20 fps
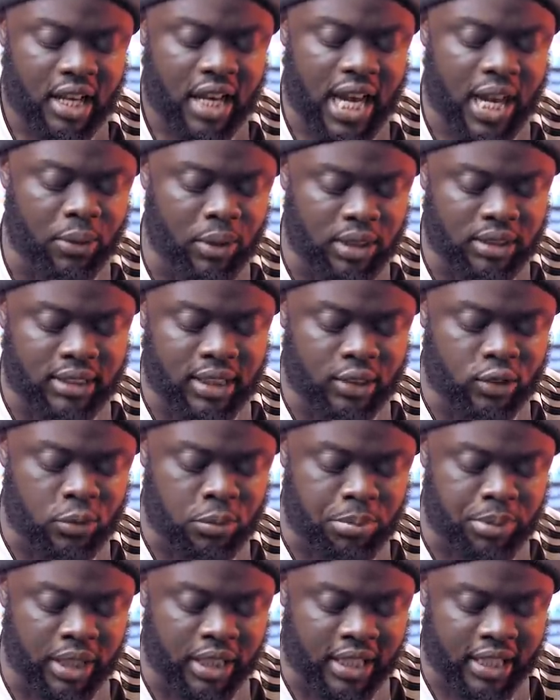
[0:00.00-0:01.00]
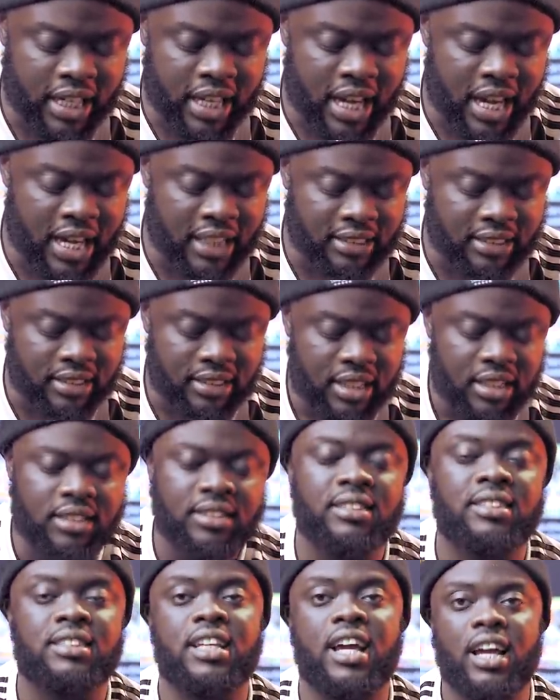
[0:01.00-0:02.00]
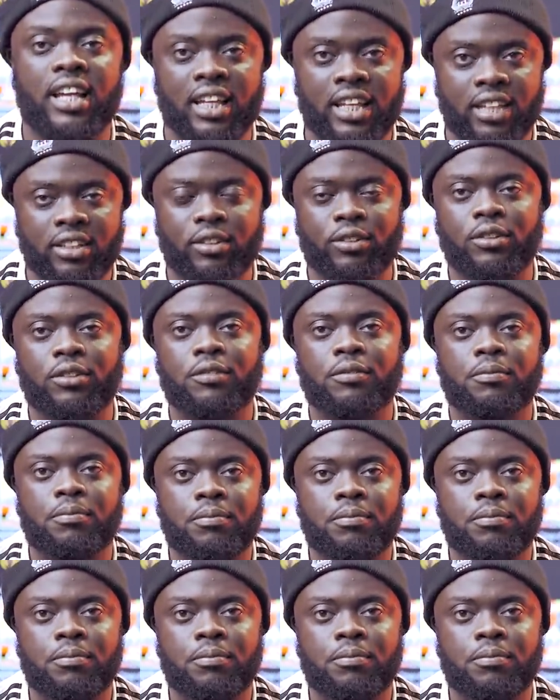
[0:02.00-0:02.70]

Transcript: I wanted to break her heart, see a girl.